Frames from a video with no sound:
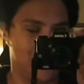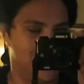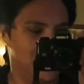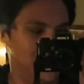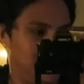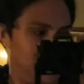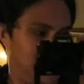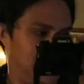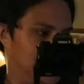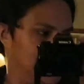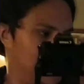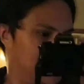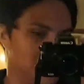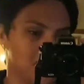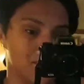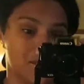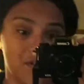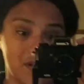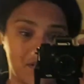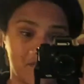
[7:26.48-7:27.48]
And I
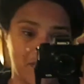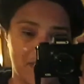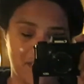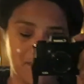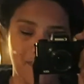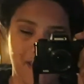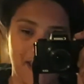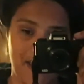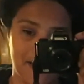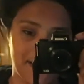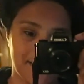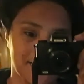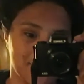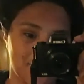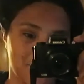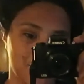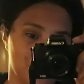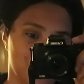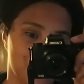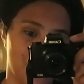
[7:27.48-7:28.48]
think we've got everything packed,
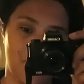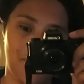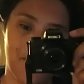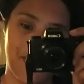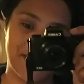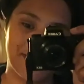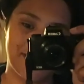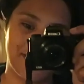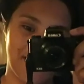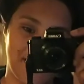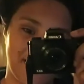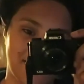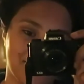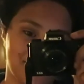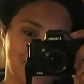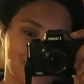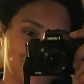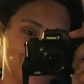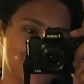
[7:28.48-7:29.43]
so now about to start